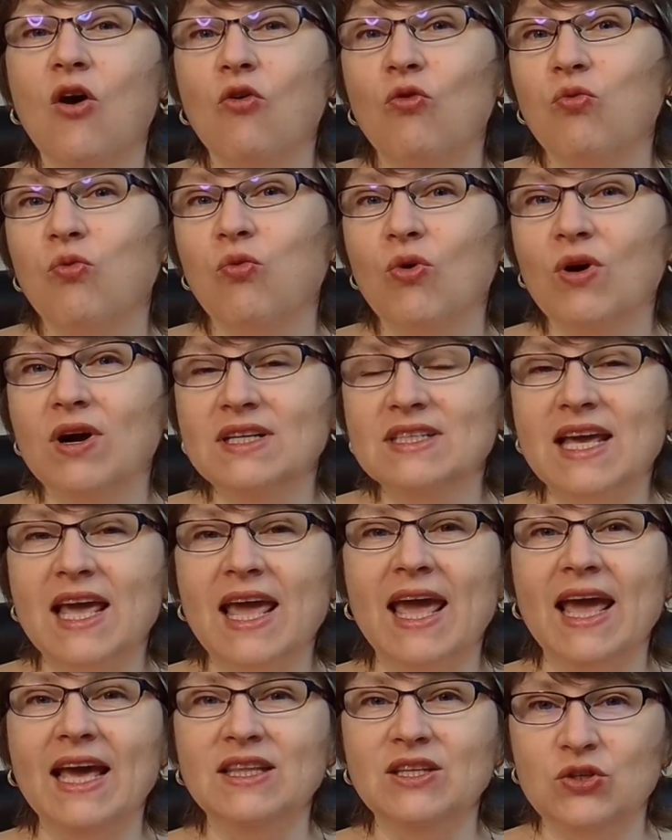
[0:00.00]
What
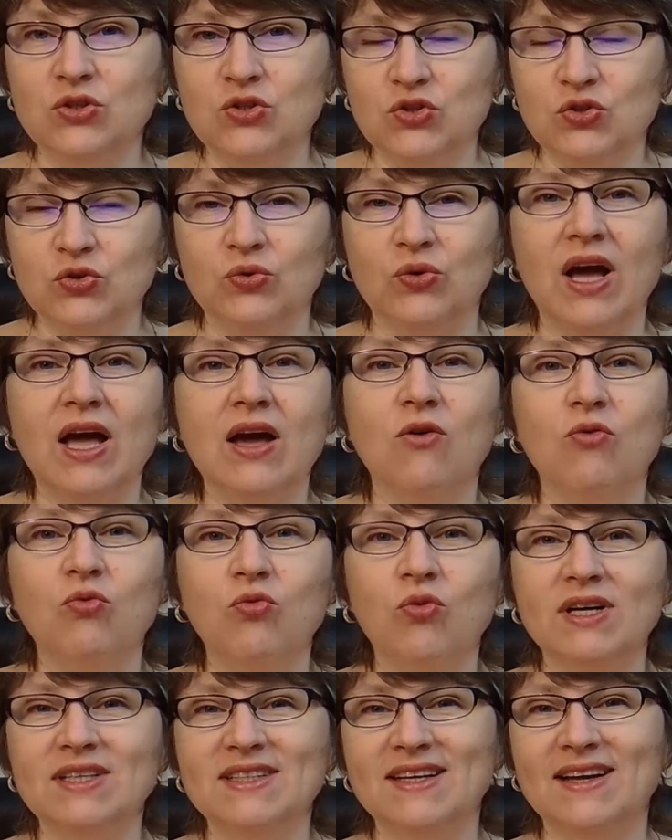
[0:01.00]
can you do?
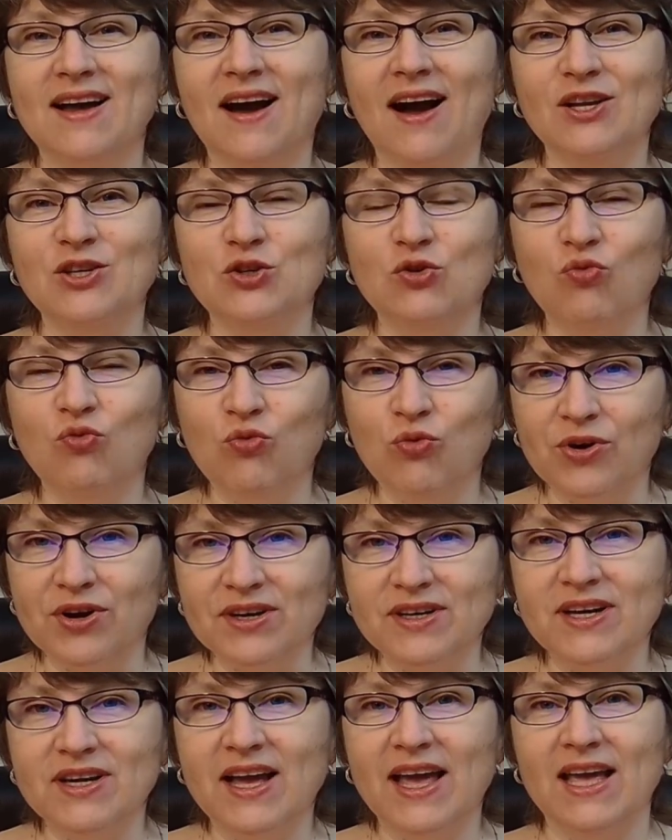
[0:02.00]
What kind of
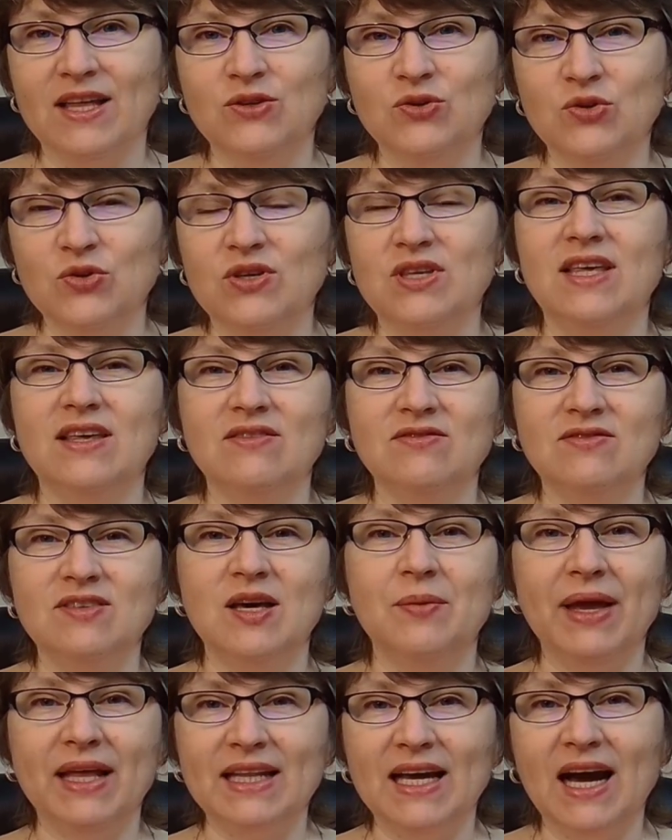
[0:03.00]
work can you give
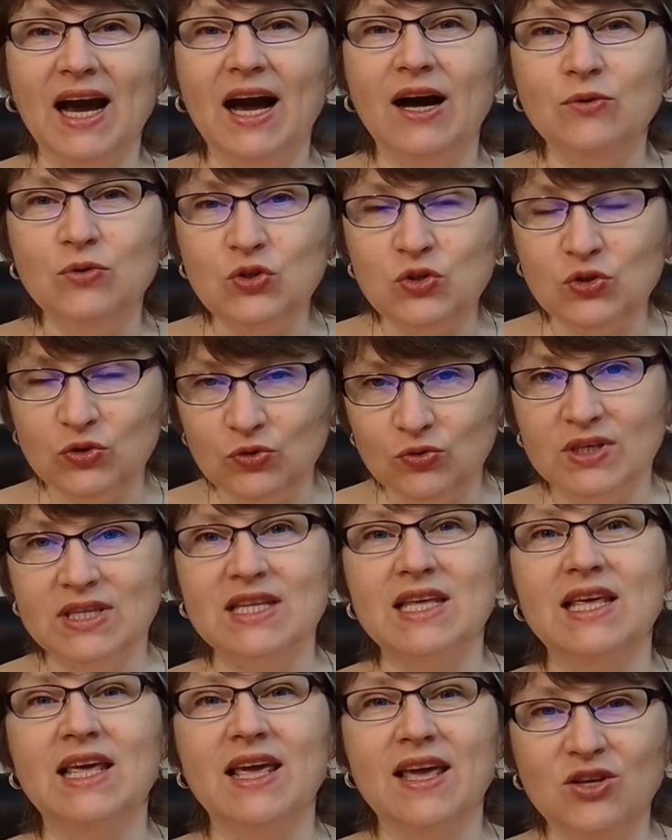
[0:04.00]
them, and how do you
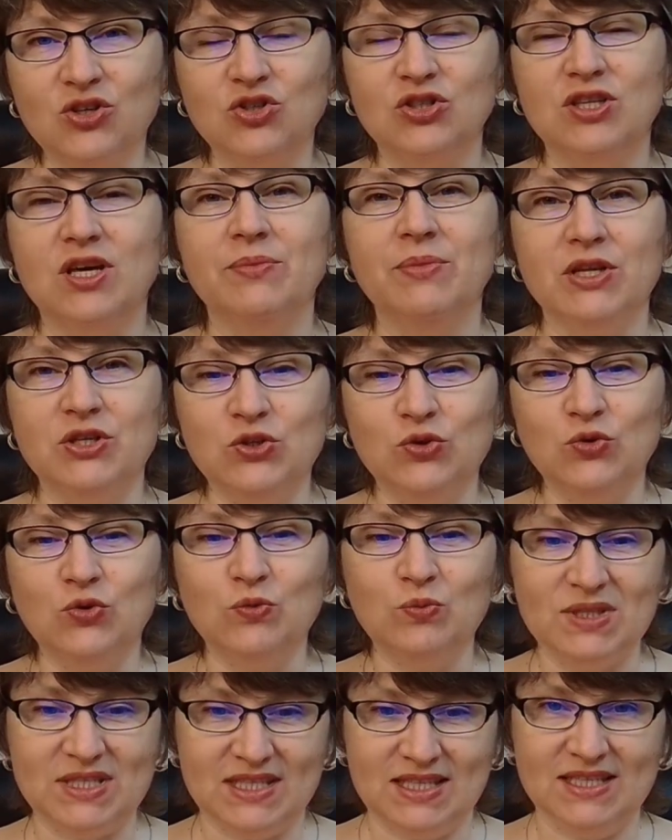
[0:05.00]
engage them in
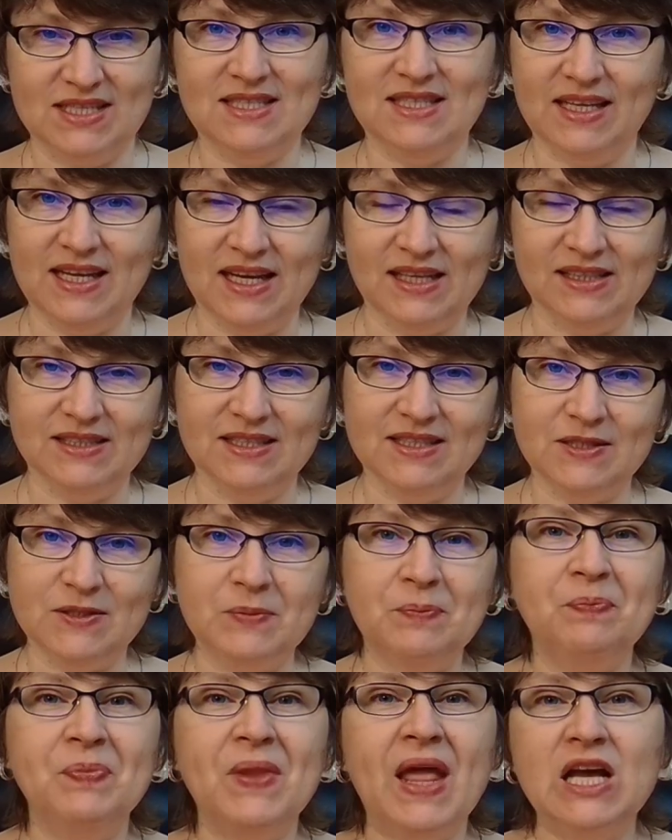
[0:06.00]
doing business
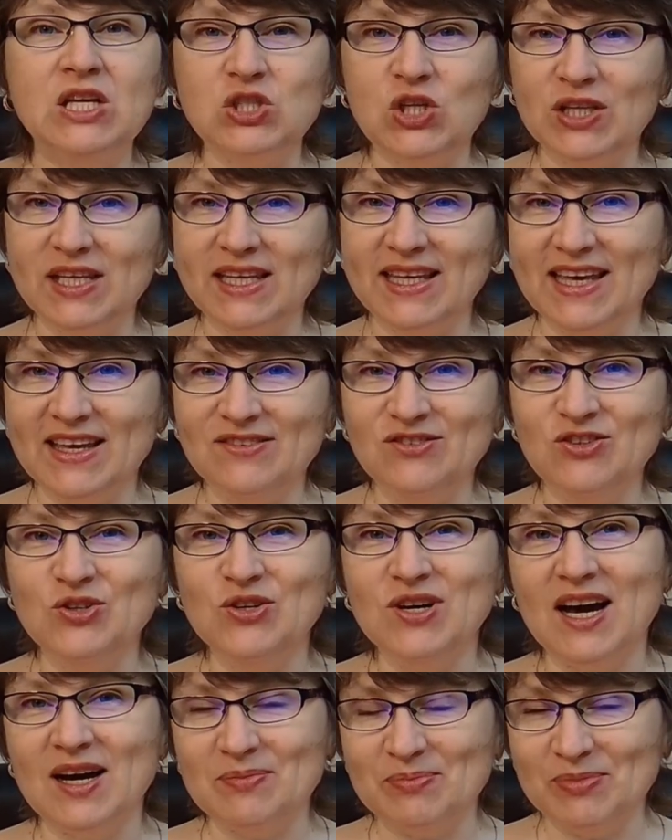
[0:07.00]
analysis? So I'll give you
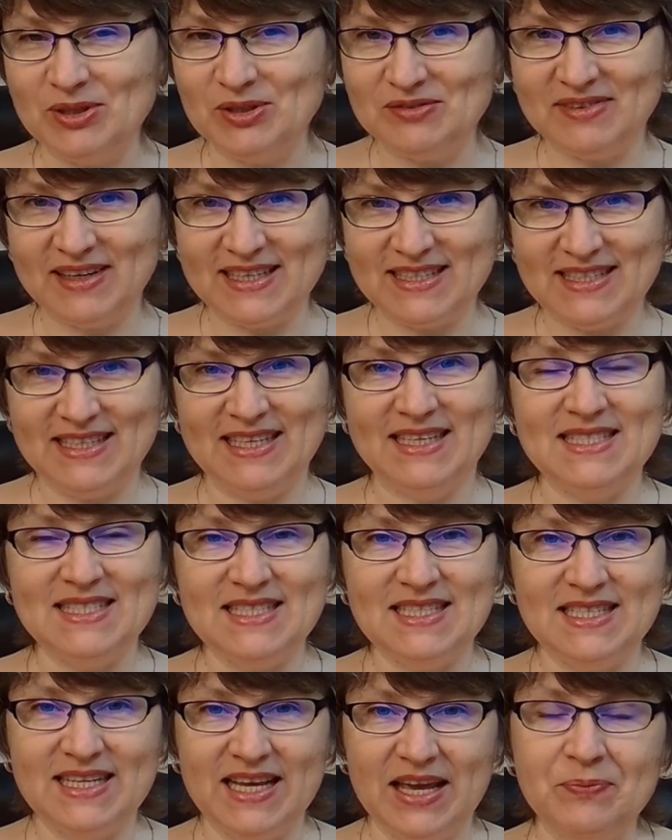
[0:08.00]
a couple of ideas
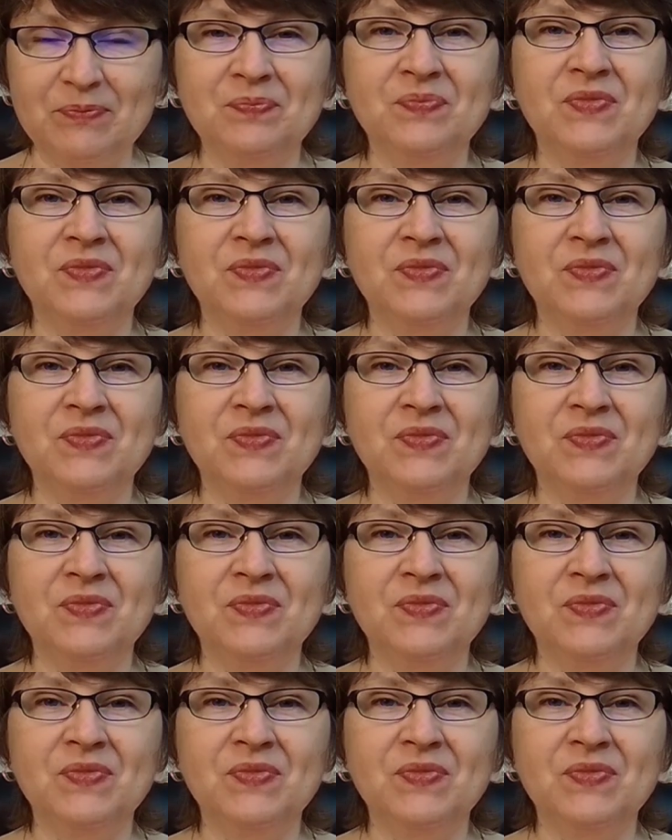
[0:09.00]
today.